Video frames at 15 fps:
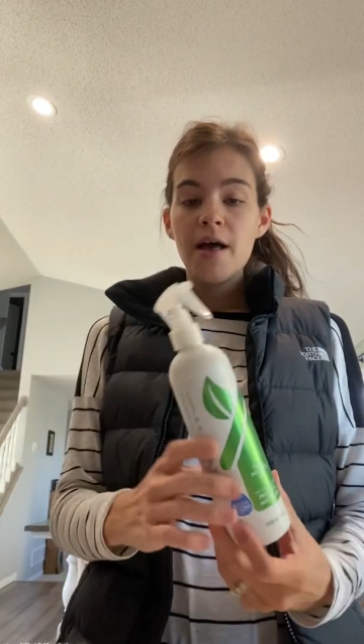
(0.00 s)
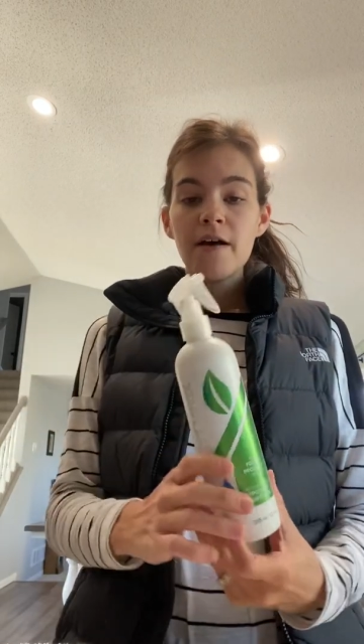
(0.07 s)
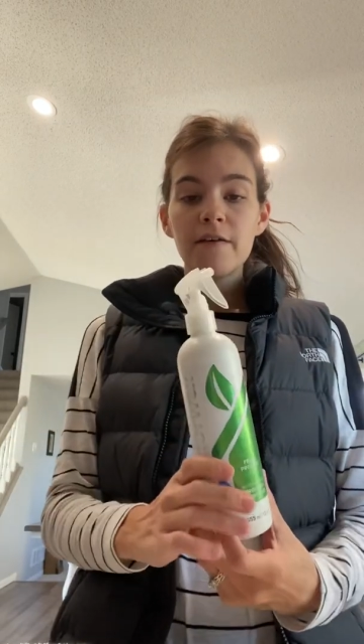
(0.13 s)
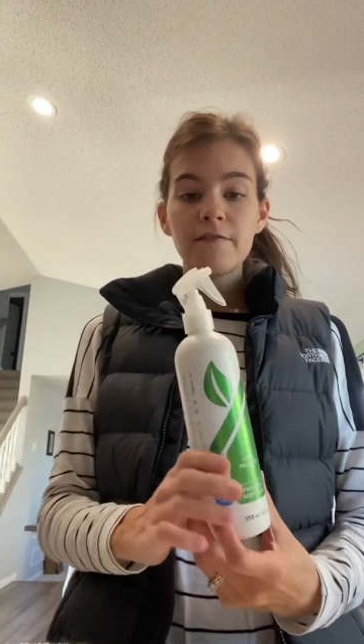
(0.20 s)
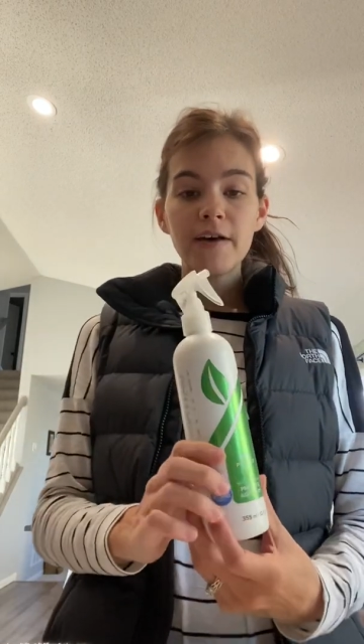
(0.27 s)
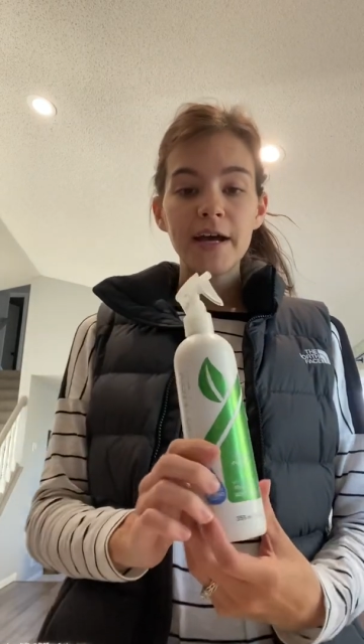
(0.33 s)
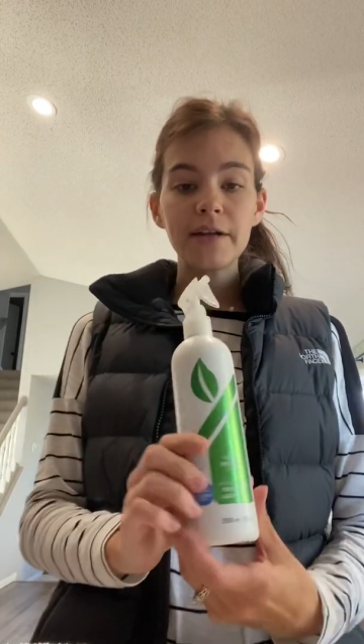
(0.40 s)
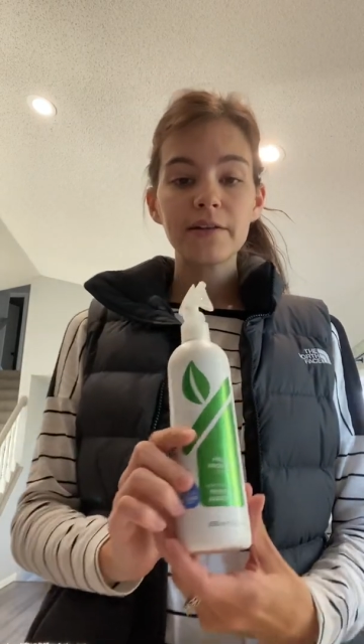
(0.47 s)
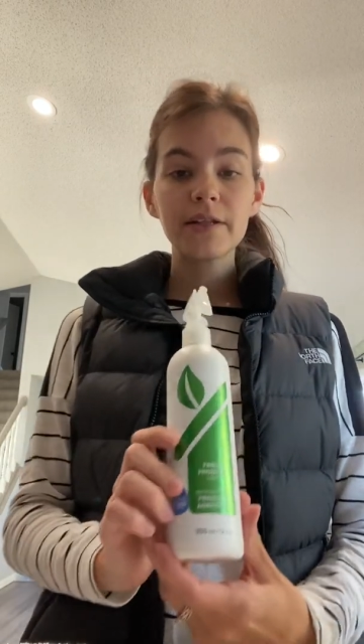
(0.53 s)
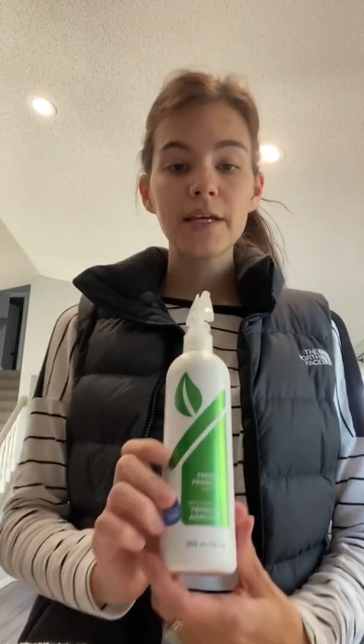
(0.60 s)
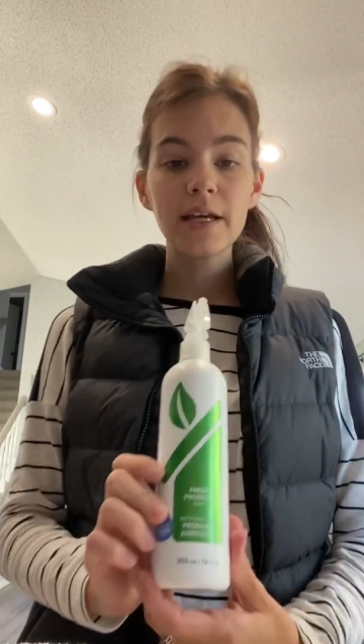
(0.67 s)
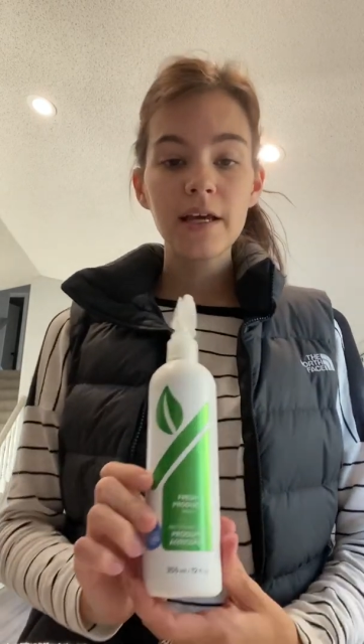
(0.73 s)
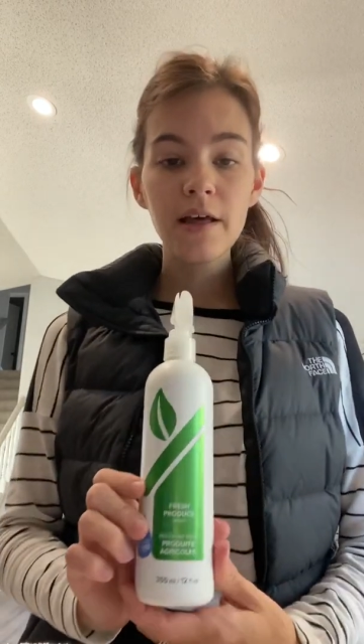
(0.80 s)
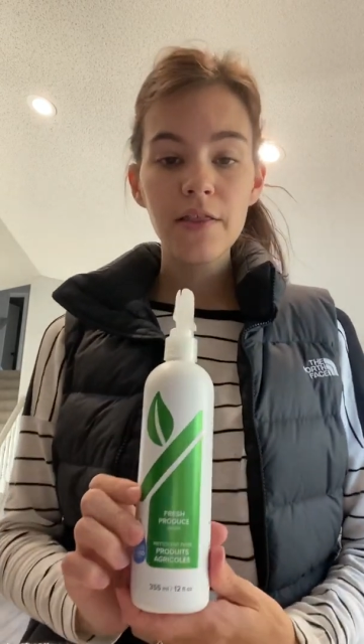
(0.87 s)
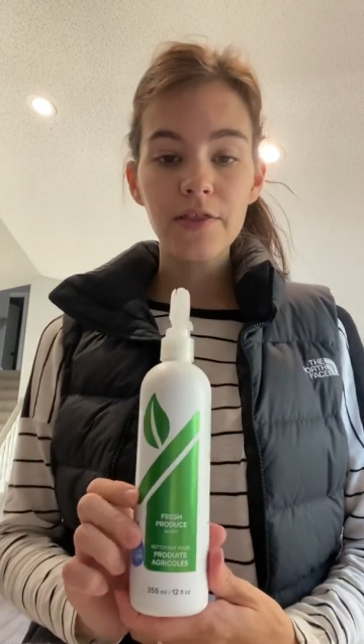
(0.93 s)

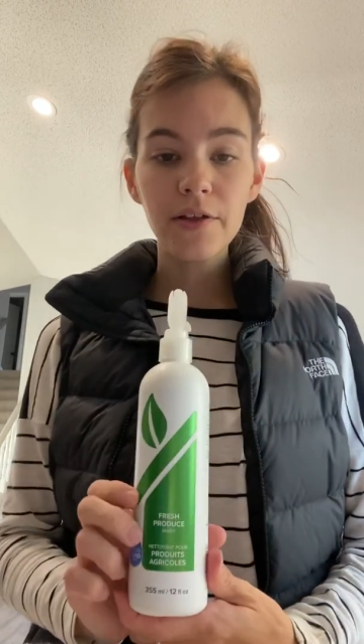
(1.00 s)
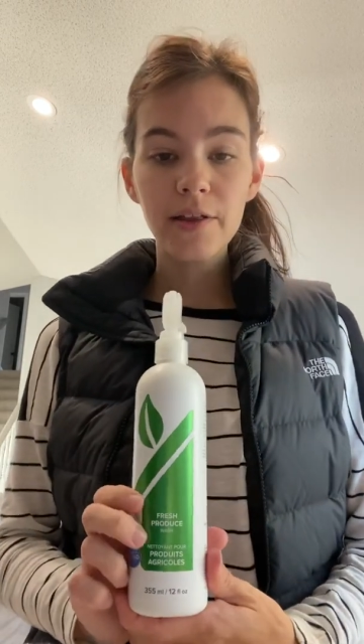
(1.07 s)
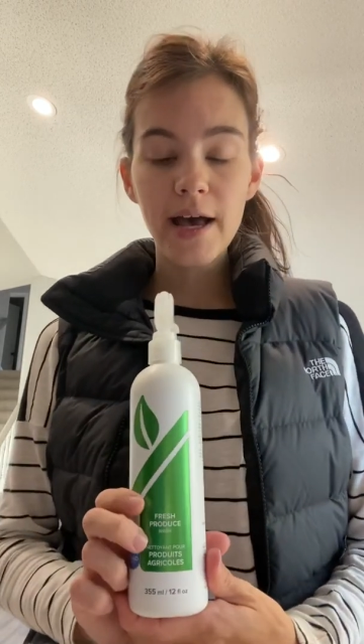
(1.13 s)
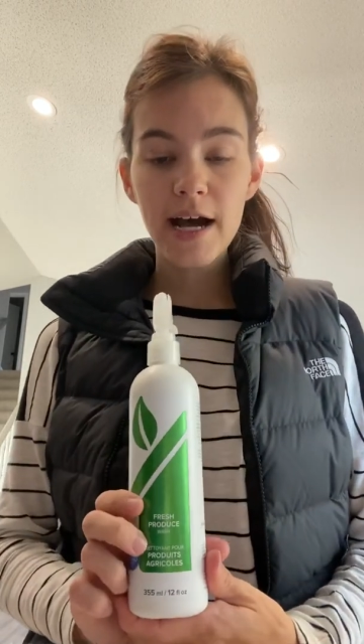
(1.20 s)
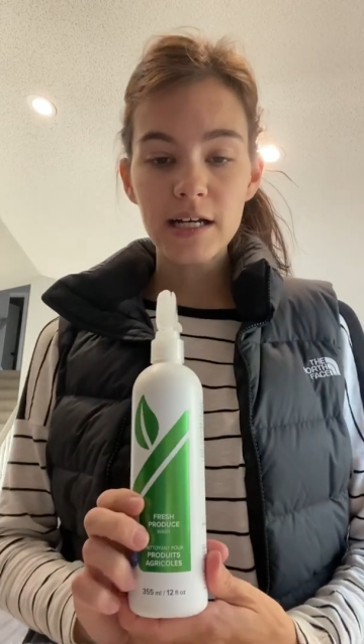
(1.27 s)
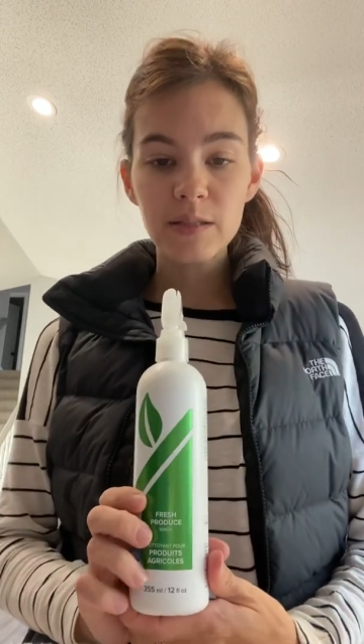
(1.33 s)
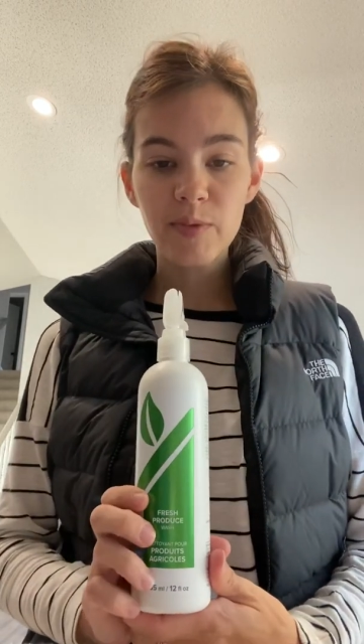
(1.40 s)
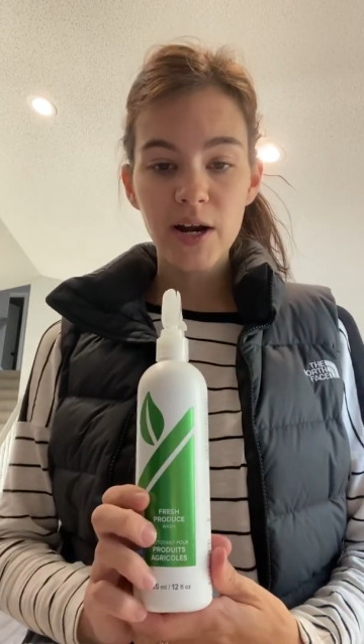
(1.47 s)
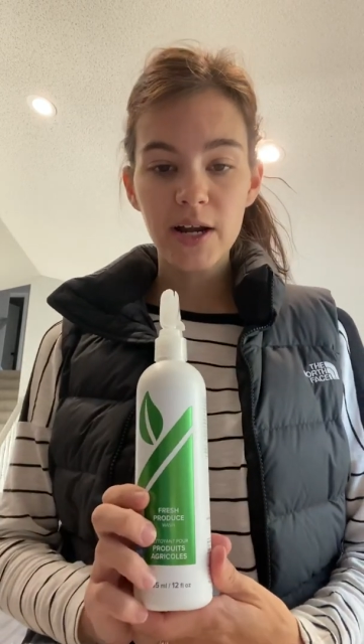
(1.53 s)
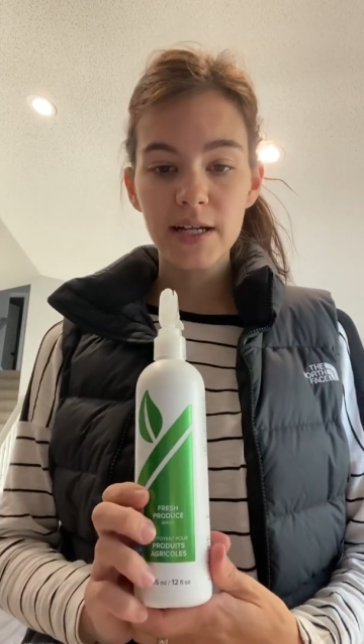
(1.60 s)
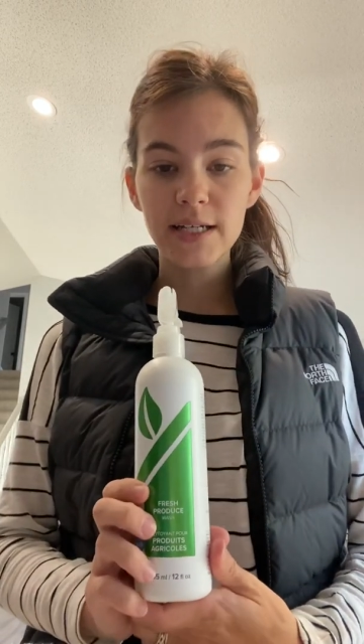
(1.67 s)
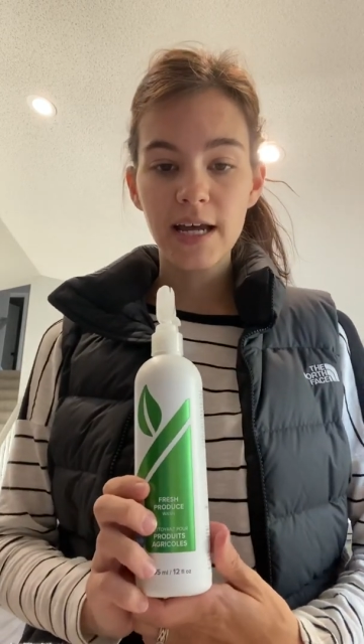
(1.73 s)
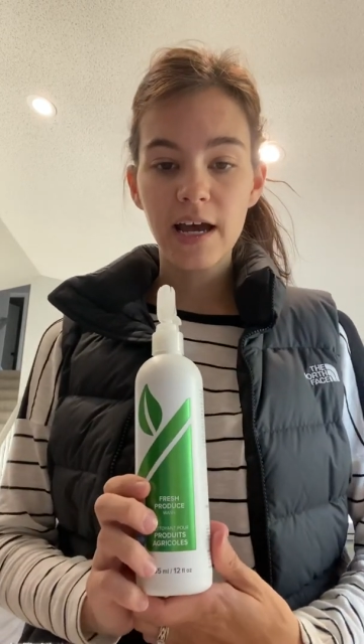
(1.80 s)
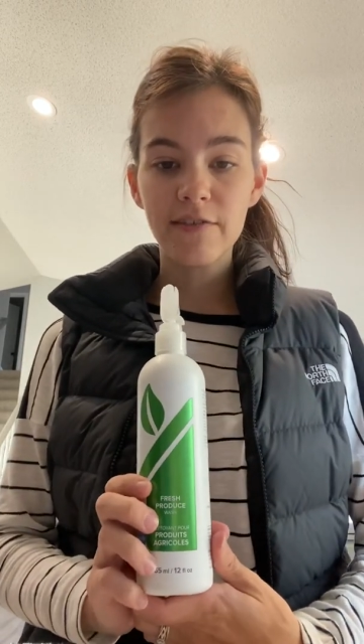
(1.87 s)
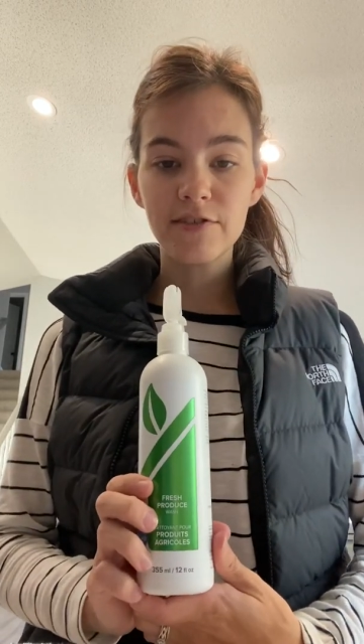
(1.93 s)
Finally, the last product
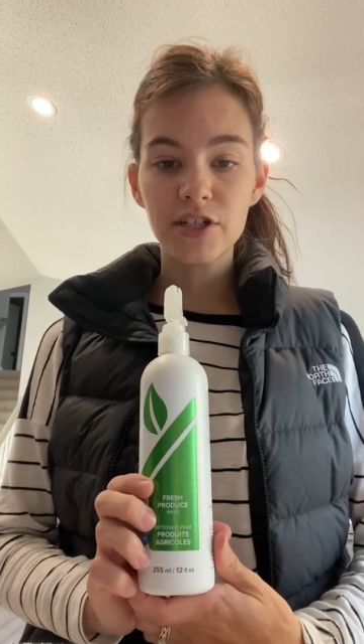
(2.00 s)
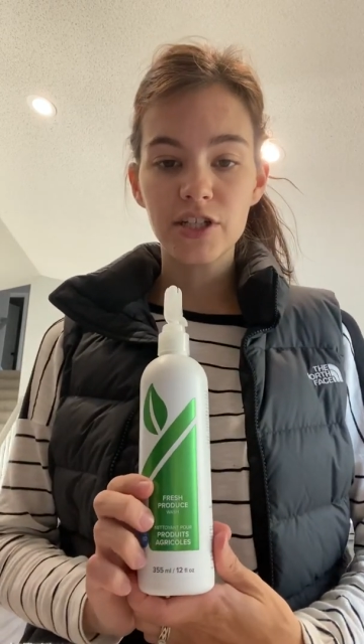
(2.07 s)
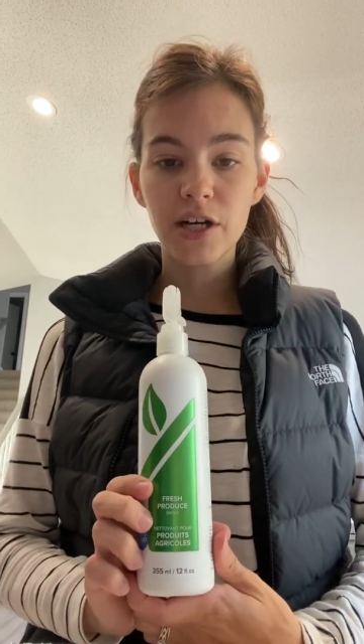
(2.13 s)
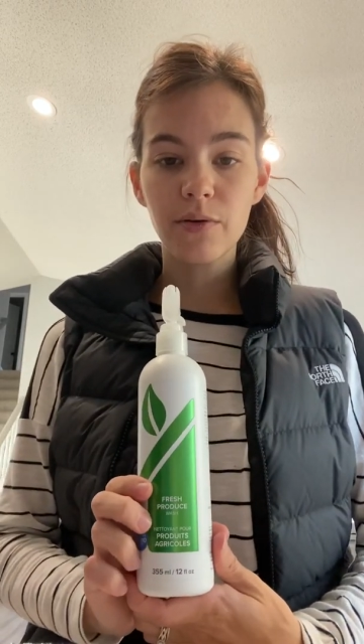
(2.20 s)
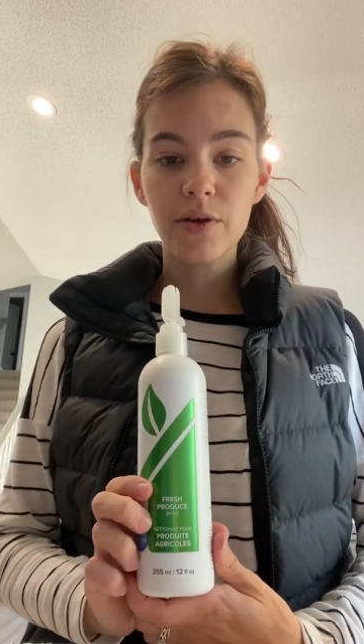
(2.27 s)
I have to share